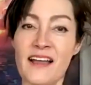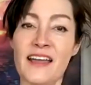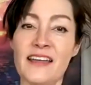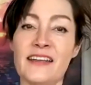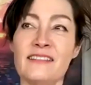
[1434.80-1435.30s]

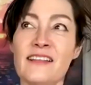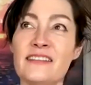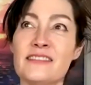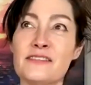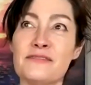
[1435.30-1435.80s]
And then
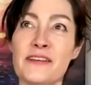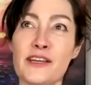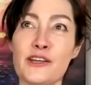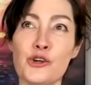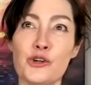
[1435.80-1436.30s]
let the
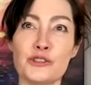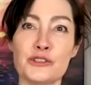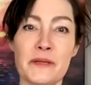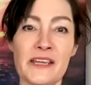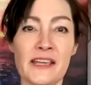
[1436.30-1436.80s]
fingers
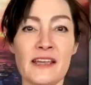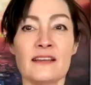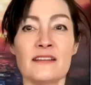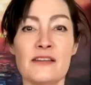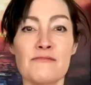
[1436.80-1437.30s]
be
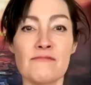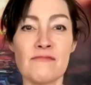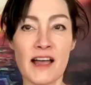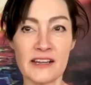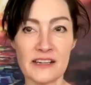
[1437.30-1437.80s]

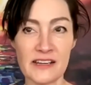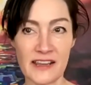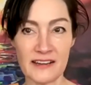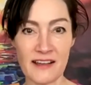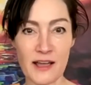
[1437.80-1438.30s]
invited
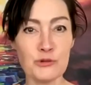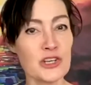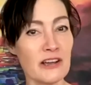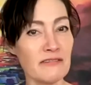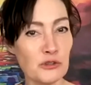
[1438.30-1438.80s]
in. I wish
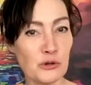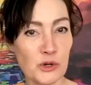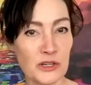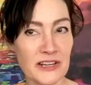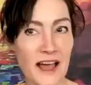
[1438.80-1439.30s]
I have a little
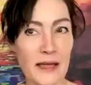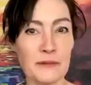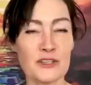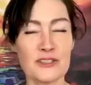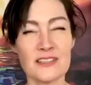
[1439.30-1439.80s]
more time,
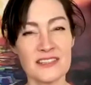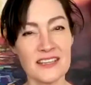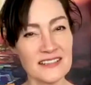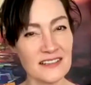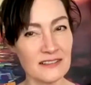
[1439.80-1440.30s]
because this
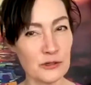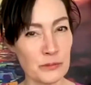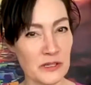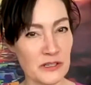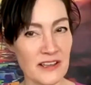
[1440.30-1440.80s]
takes a little
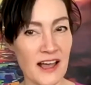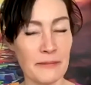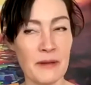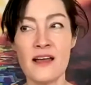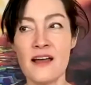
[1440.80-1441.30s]
bit of
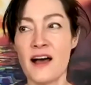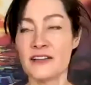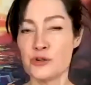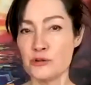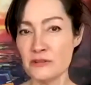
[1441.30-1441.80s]
time. I
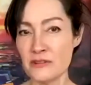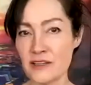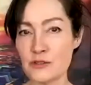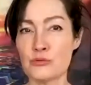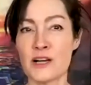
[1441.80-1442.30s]
don't
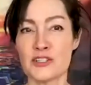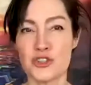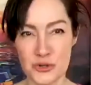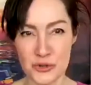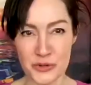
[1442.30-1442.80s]
like to rush
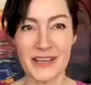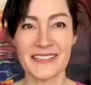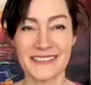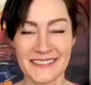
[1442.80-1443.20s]
through this.